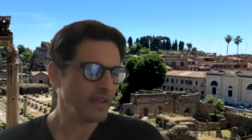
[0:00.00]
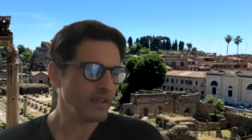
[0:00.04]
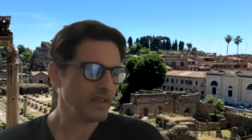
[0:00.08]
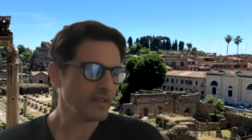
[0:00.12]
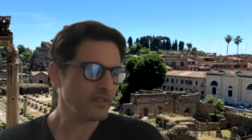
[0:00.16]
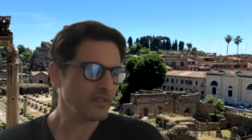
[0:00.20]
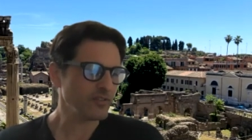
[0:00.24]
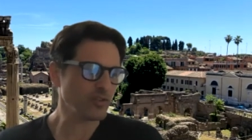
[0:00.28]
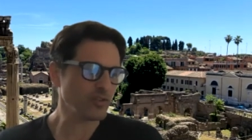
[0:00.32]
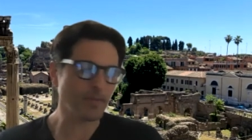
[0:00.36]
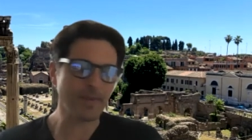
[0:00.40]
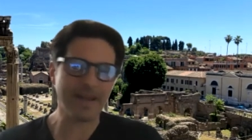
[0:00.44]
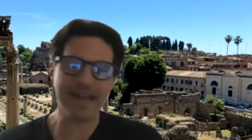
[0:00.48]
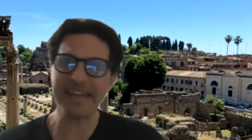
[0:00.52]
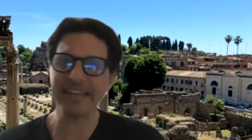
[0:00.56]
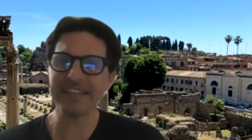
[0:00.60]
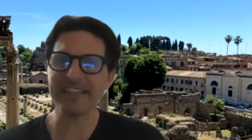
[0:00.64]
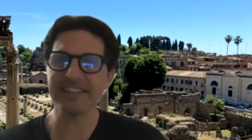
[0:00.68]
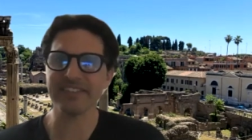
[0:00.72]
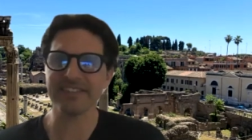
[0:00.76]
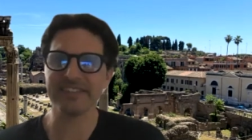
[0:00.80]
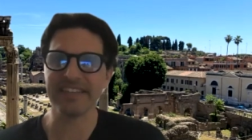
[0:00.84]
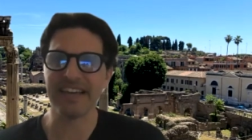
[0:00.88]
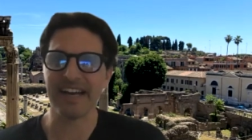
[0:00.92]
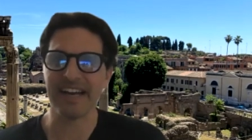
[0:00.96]

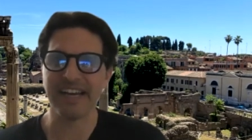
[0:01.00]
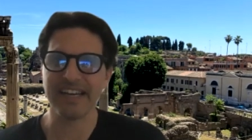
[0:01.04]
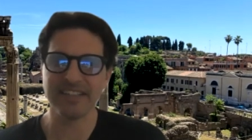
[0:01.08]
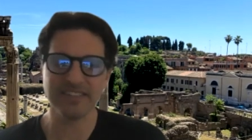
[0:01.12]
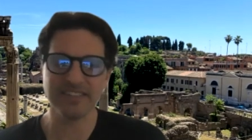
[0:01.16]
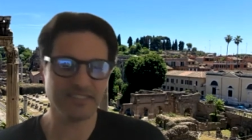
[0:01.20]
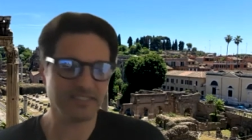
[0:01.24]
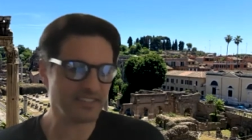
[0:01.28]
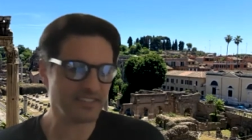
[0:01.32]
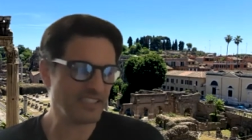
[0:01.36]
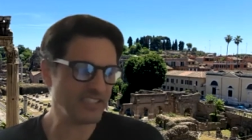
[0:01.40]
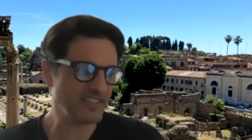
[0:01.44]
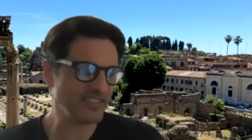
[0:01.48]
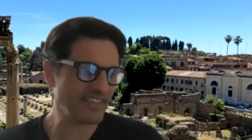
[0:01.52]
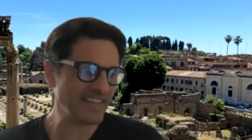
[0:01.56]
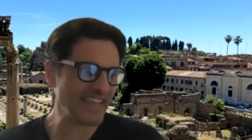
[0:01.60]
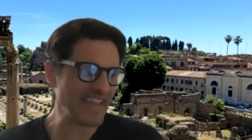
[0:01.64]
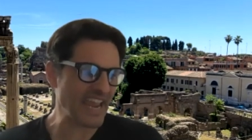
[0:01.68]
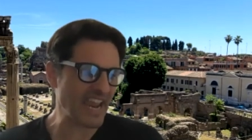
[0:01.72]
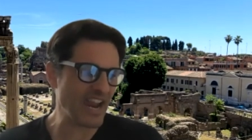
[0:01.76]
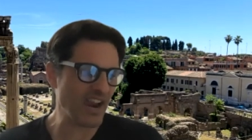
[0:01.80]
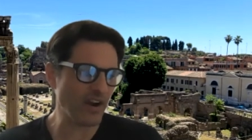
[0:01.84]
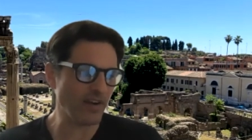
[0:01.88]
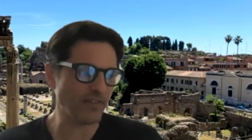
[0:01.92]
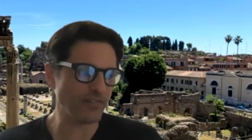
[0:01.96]
Germanicus dies. He's the
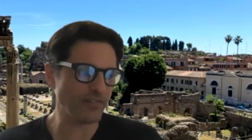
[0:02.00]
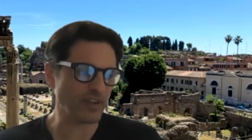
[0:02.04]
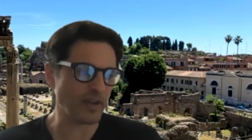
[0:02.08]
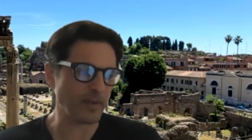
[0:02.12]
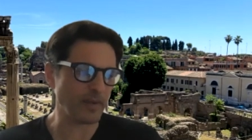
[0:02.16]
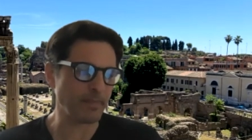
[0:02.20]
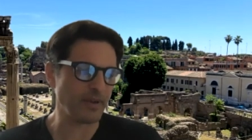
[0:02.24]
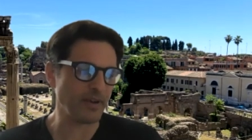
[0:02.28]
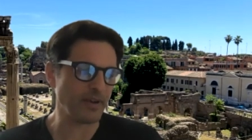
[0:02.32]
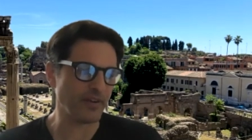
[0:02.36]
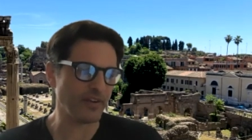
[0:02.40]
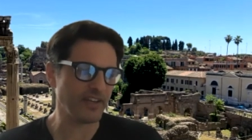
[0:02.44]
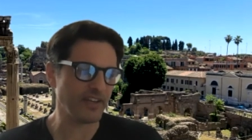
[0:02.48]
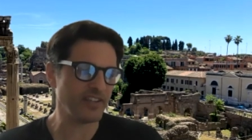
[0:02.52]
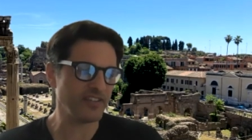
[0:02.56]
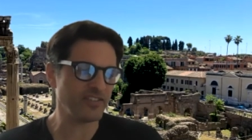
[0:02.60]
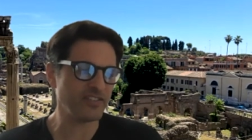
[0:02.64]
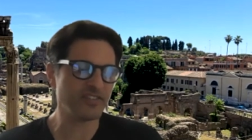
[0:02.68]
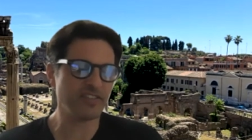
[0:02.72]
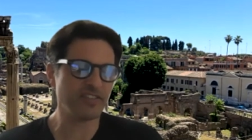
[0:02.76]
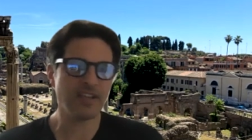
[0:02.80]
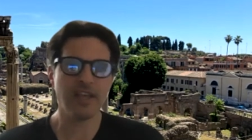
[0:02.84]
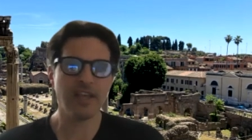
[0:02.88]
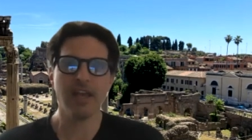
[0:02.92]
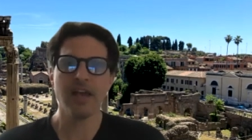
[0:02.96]
heir of
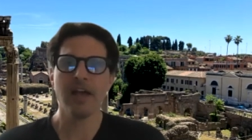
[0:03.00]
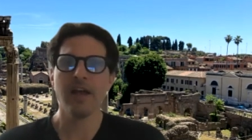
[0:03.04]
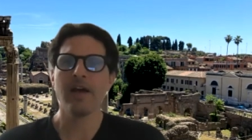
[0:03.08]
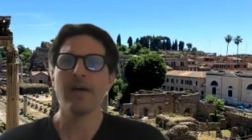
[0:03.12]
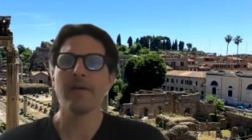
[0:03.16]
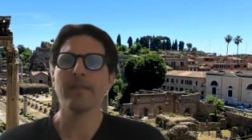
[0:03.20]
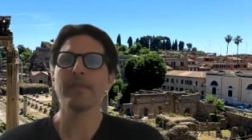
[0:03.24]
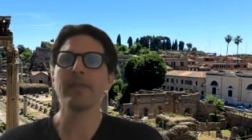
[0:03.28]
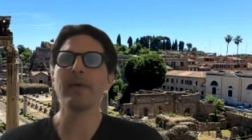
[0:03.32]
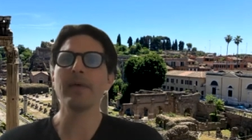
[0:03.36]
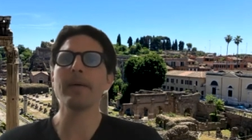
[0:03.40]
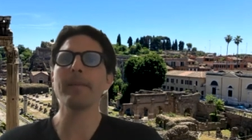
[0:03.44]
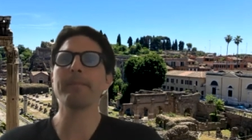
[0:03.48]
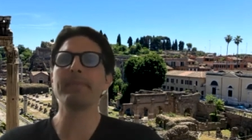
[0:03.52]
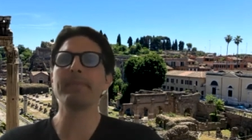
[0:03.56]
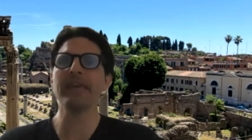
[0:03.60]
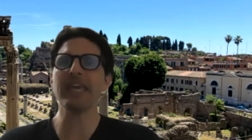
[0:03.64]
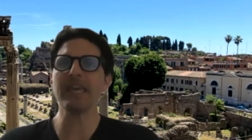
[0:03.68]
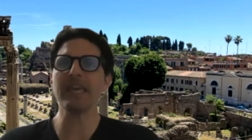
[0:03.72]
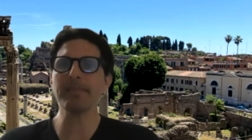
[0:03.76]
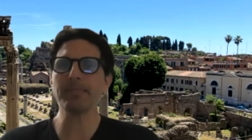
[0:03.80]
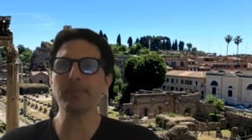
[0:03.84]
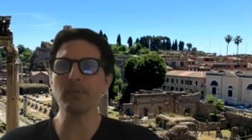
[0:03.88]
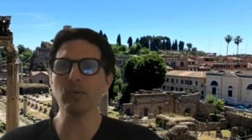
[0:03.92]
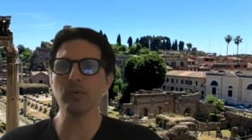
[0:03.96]
Tiberius. The
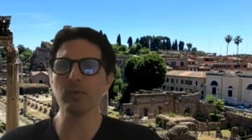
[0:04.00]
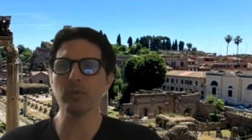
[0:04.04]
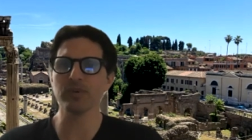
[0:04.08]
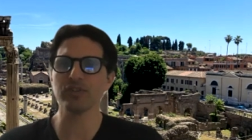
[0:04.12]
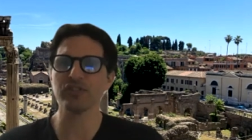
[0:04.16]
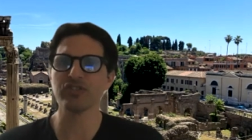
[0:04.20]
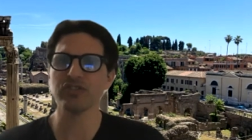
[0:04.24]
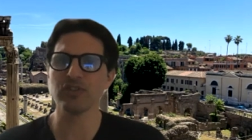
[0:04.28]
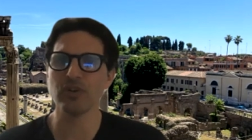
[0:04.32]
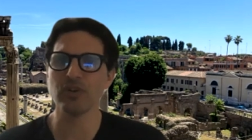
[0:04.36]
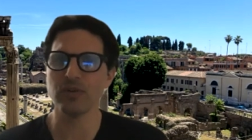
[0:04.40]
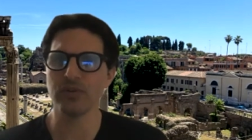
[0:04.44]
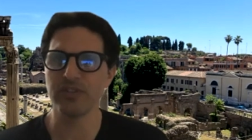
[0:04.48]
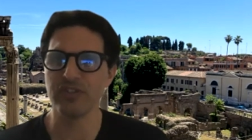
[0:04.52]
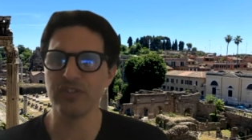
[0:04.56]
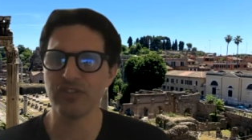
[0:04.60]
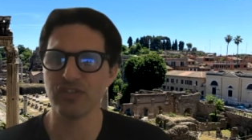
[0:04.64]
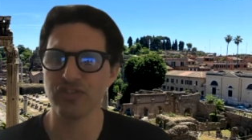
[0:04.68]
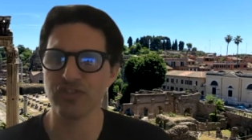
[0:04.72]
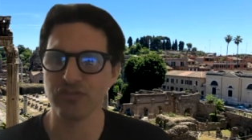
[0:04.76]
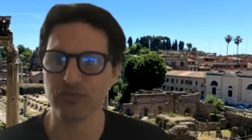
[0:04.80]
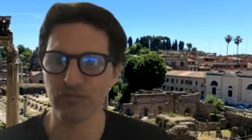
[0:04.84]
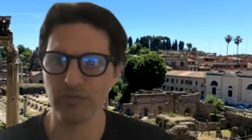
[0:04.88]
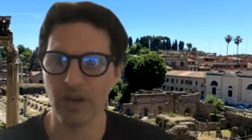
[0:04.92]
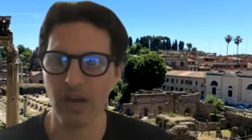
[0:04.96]
people were so
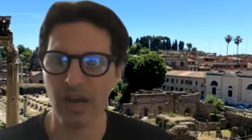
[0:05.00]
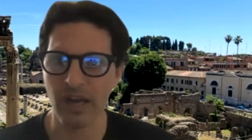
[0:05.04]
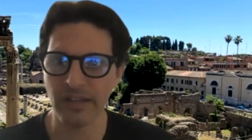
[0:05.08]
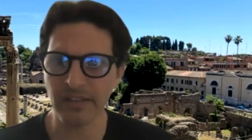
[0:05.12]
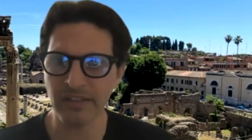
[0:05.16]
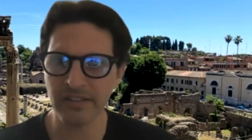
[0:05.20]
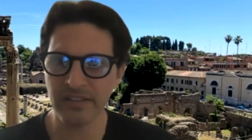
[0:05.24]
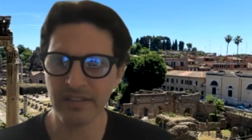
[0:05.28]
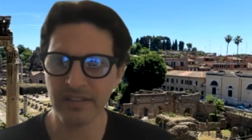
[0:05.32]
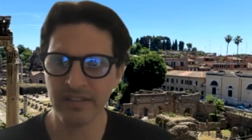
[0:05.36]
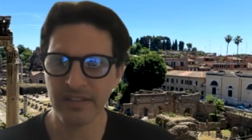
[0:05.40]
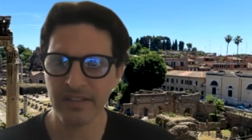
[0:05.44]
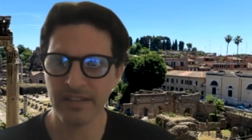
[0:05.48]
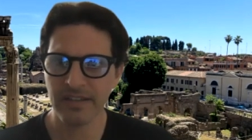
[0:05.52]
distraught,